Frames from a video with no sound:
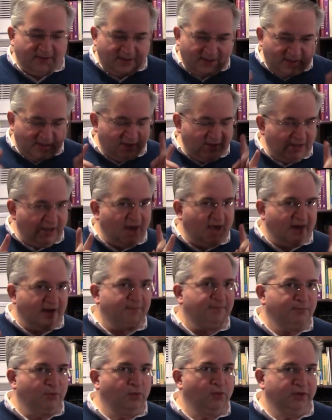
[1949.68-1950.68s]
He had a
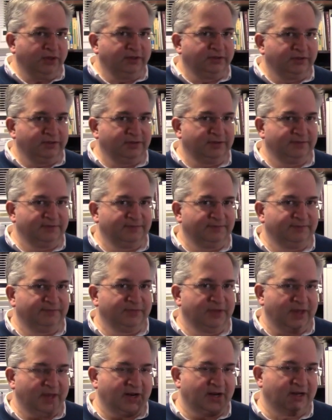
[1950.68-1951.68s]
point,
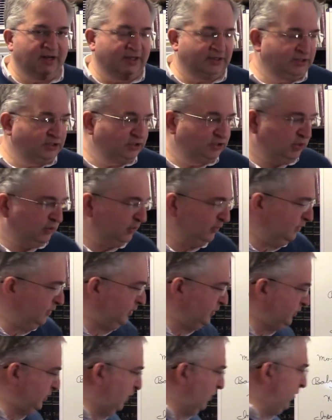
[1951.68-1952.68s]
and I'd like to show you.
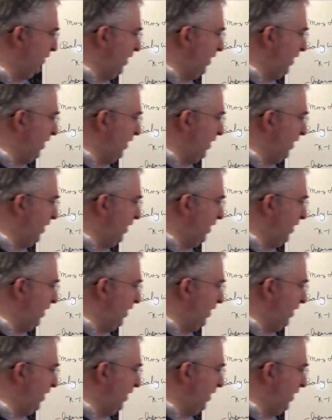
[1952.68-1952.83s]
So,